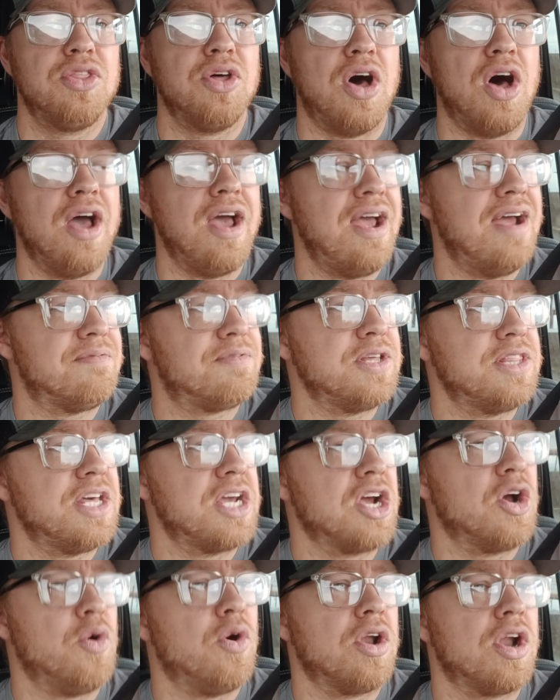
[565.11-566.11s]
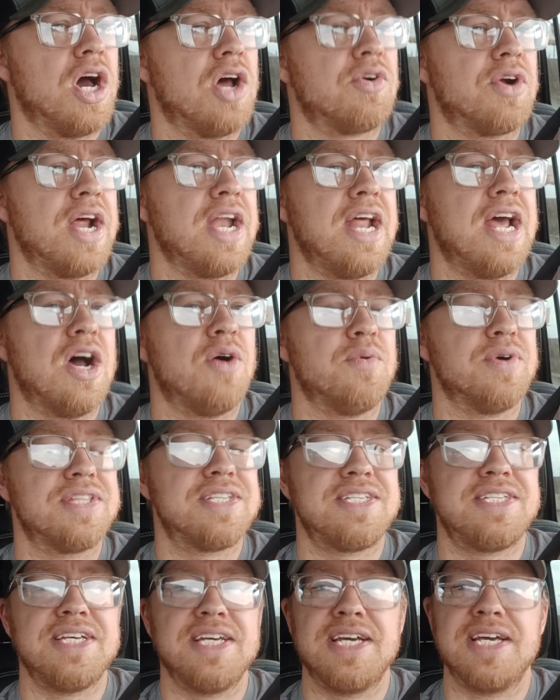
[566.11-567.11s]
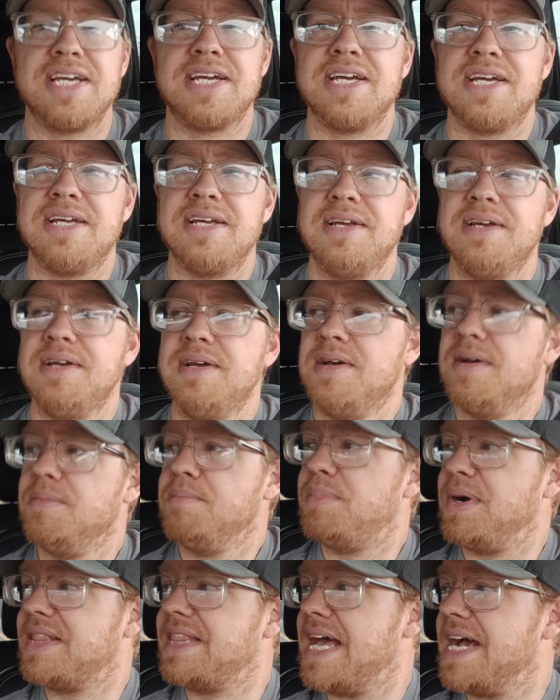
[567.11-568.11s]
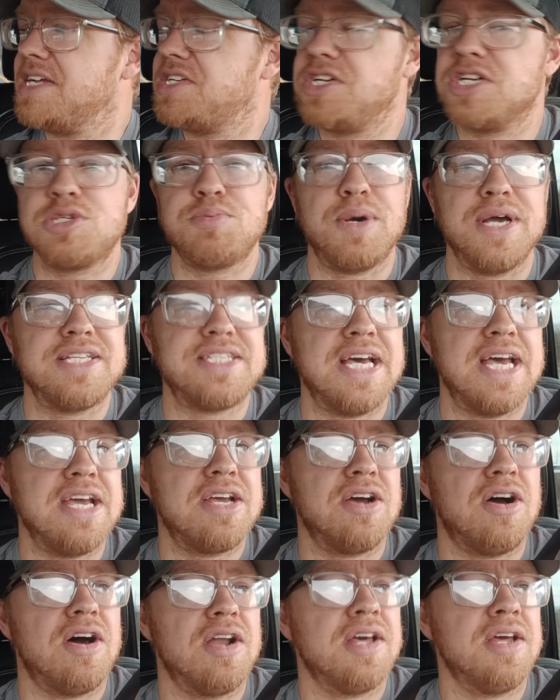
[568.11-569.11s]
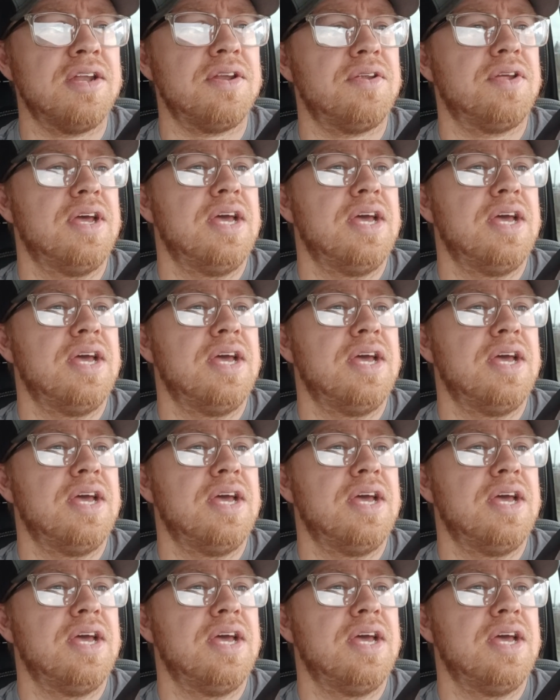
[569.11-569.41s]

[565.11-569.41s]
Everything going on right now with SIG. But that's just my take on it.